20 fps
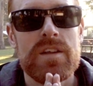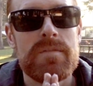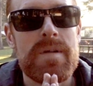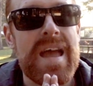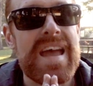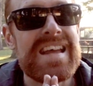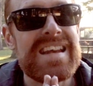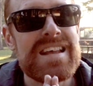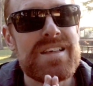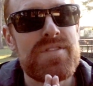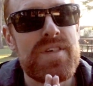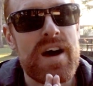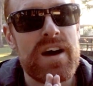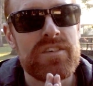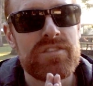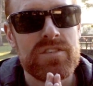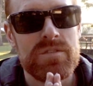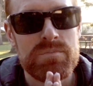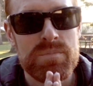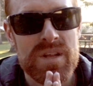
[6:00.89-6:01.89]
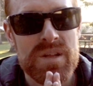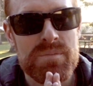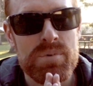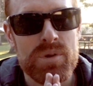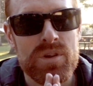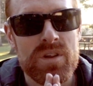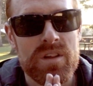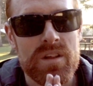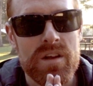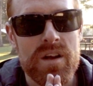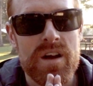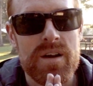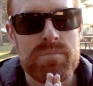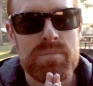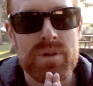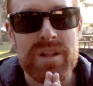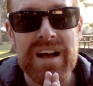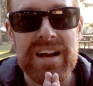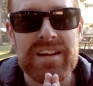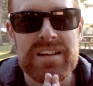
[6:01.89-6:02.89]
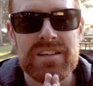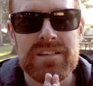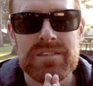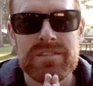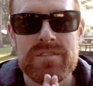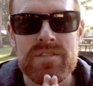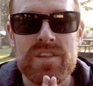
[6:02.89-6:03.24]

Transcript: it, 80,000 people applied